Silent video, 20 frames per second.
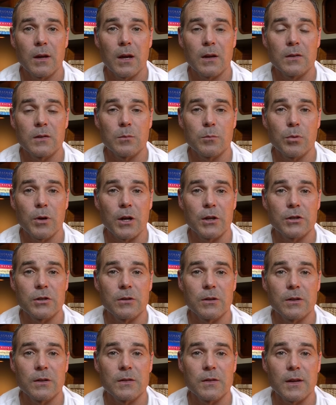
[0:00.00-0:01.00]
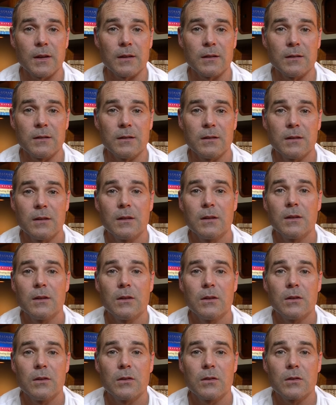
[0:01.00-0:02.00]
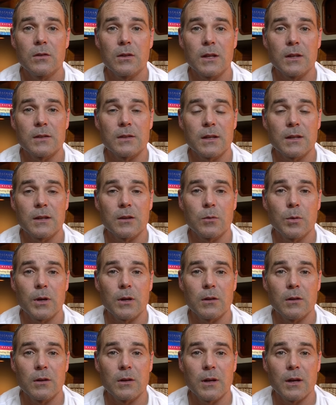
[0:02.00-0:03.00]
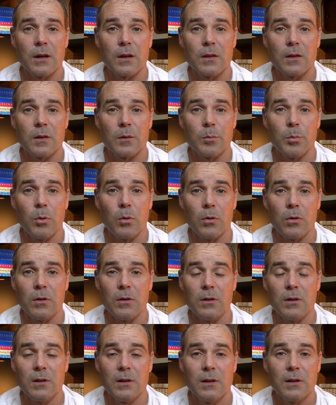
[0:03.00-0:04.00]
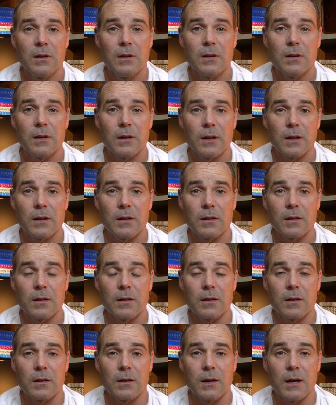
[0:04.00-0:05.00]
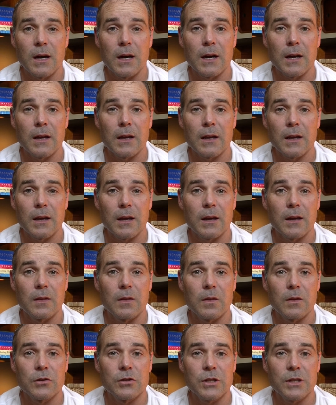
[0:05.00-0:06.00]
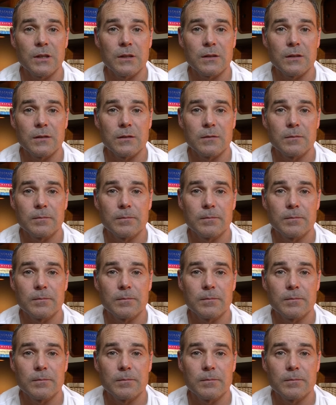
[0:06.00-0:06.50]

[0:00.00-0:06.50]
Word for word: had some pressure in the sail, so let's take a quick look at the pole, the guy, and the sheet.